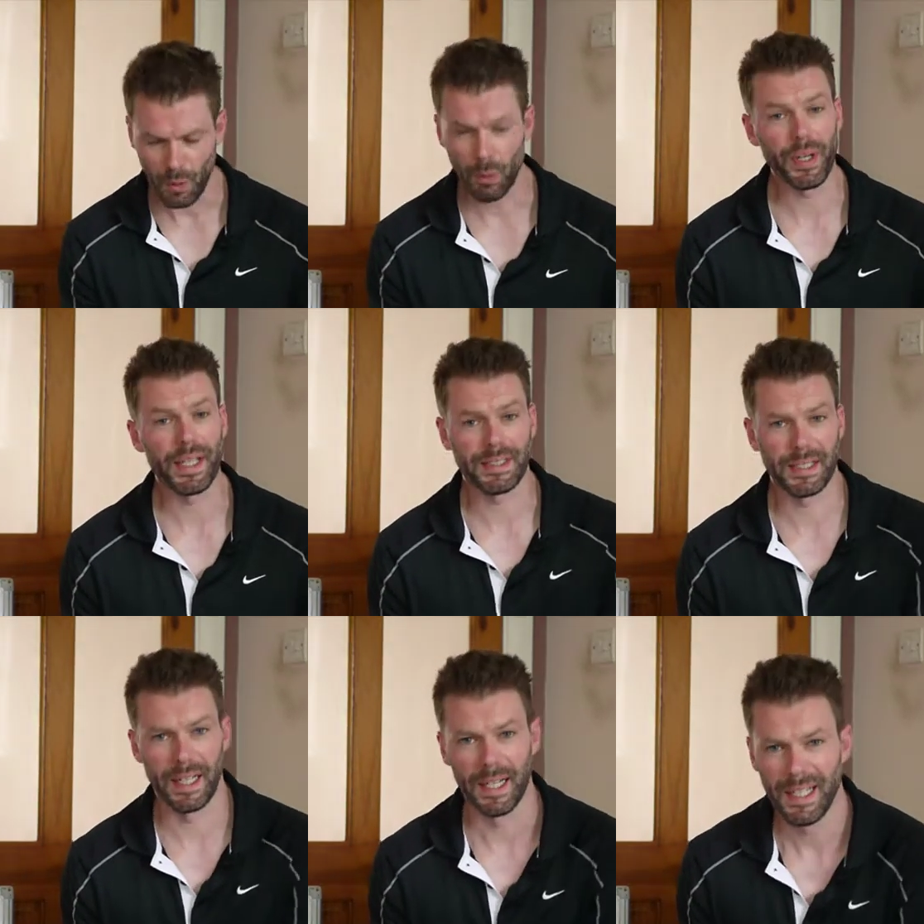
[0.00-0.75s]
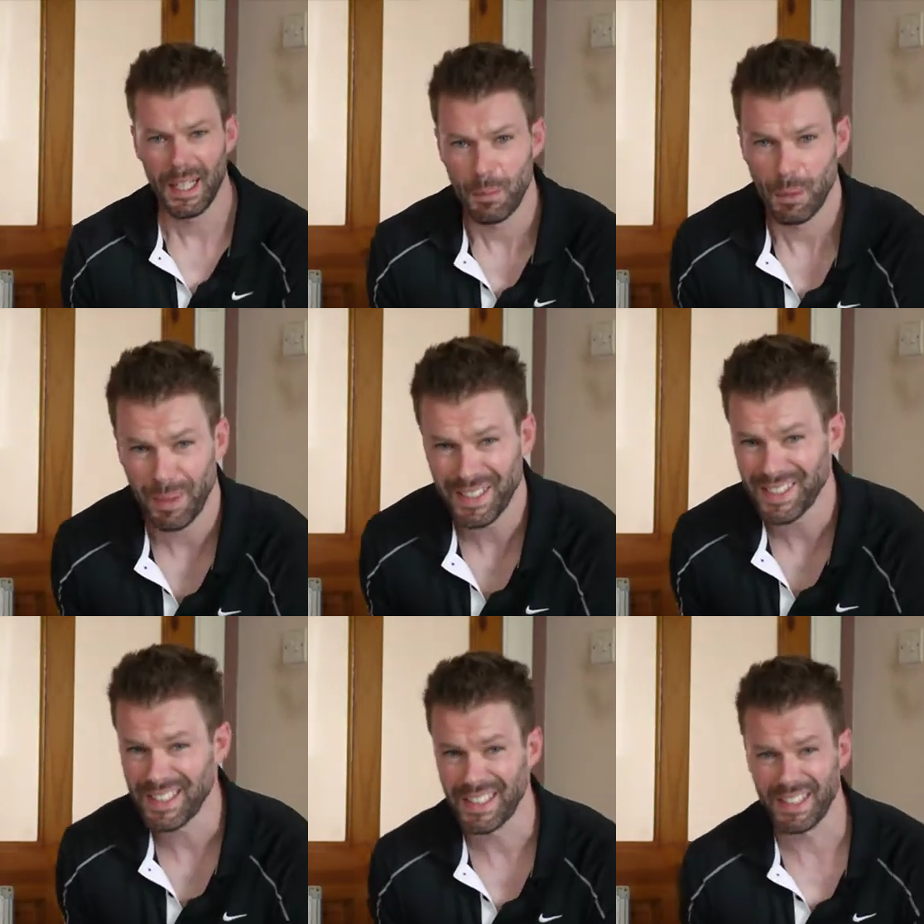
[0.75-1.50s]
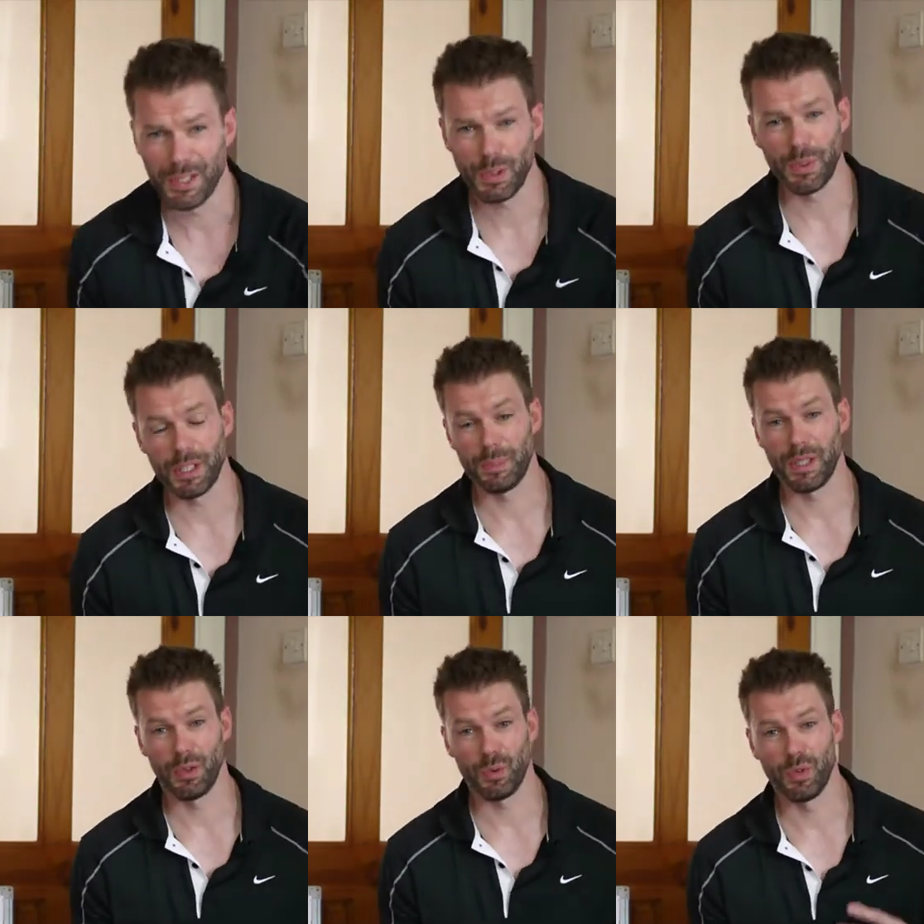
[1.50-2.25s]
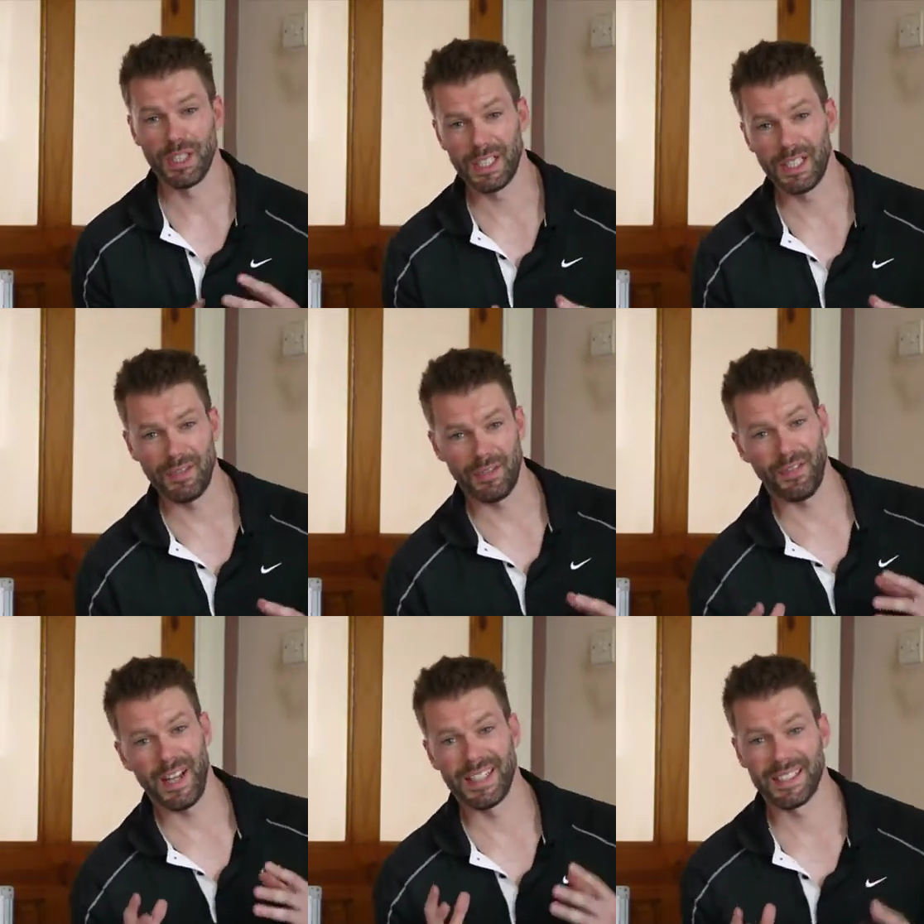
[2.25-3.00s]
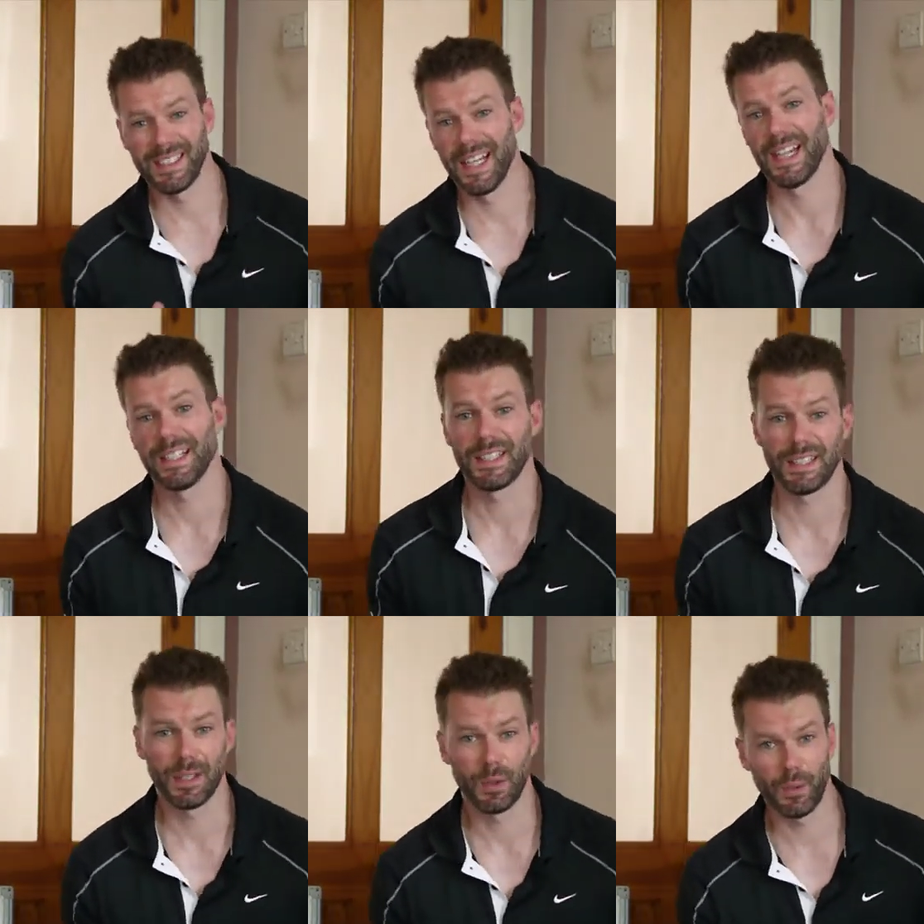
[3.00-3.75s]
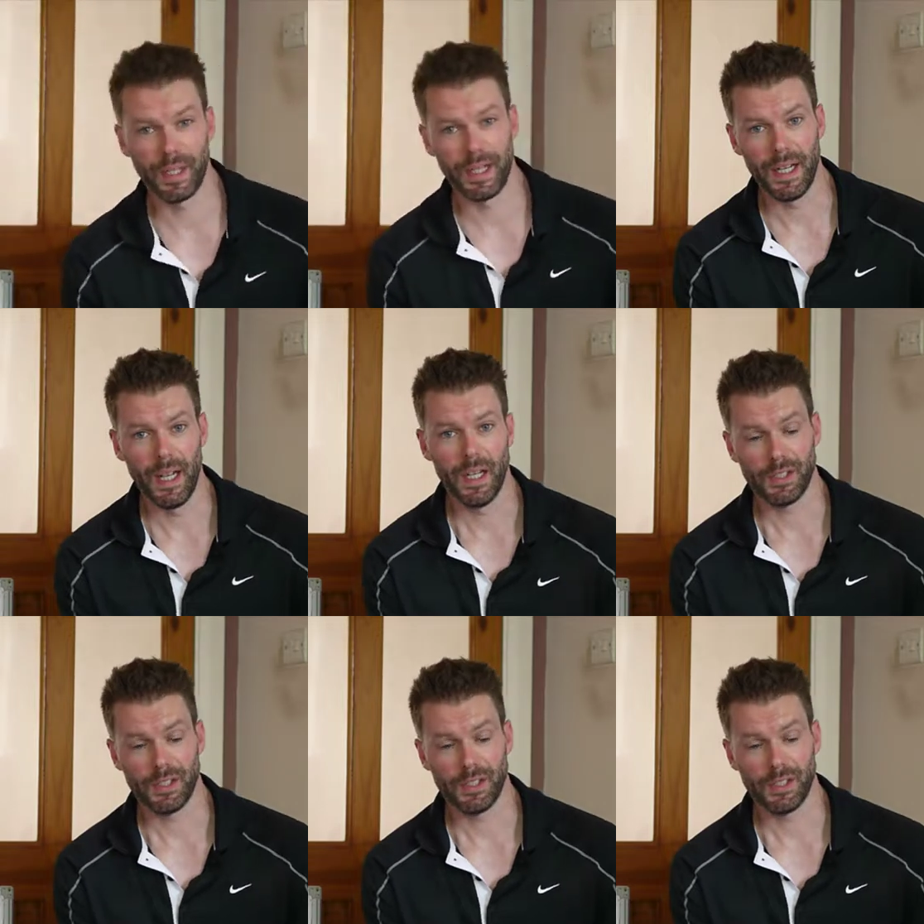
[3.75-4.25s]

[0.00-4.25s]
we'll get to that. But basically, this week's been a really fantastic week.